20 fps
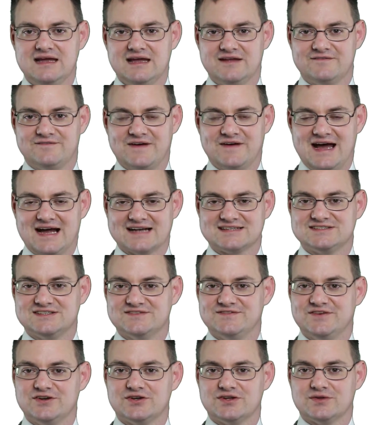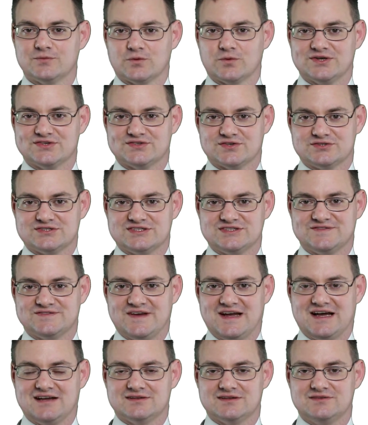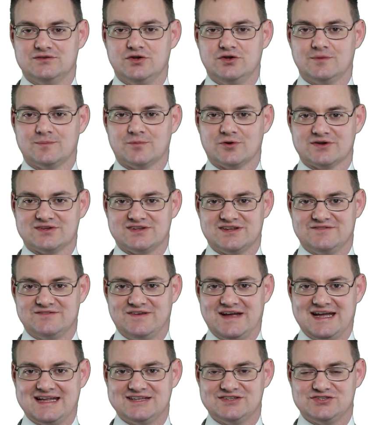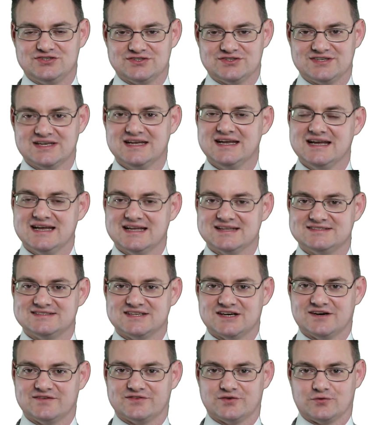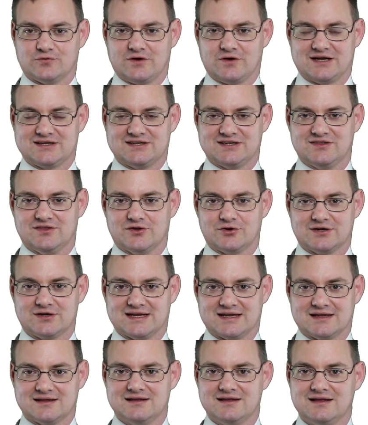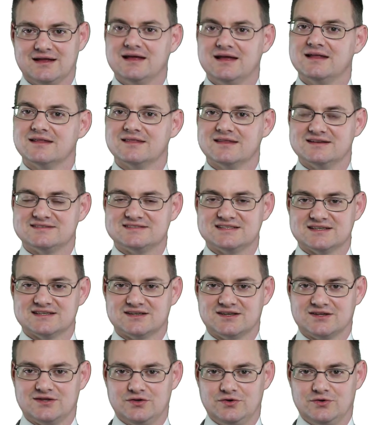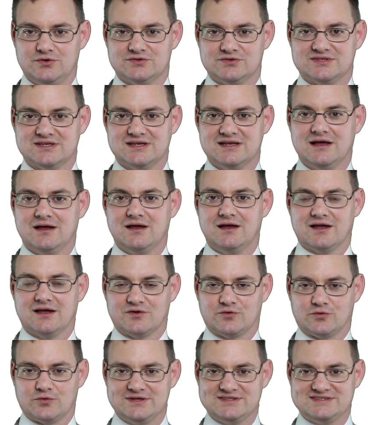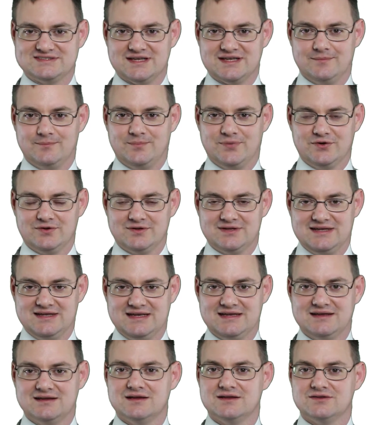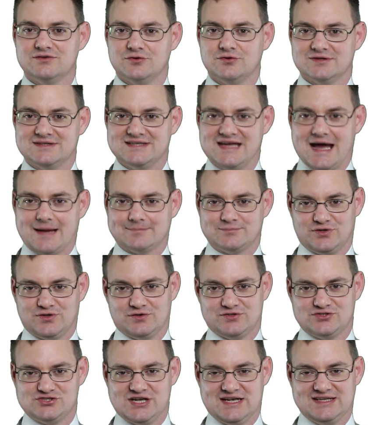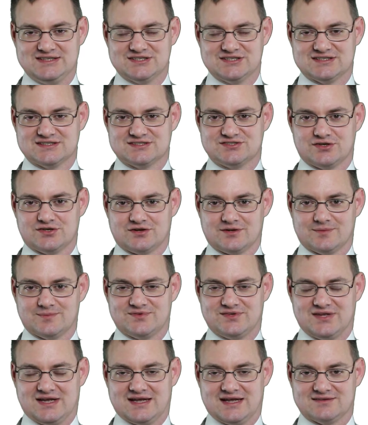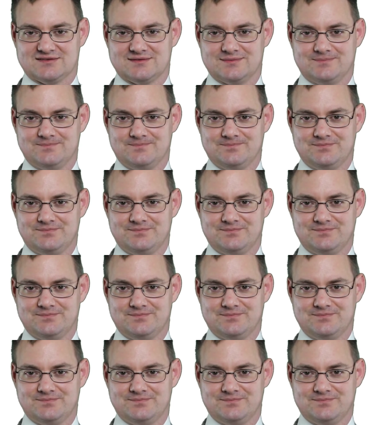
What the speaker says: In fact, civilian research has found numerous advantages in self-directed learning. This includes increased ability to adapt to a changing circumstance,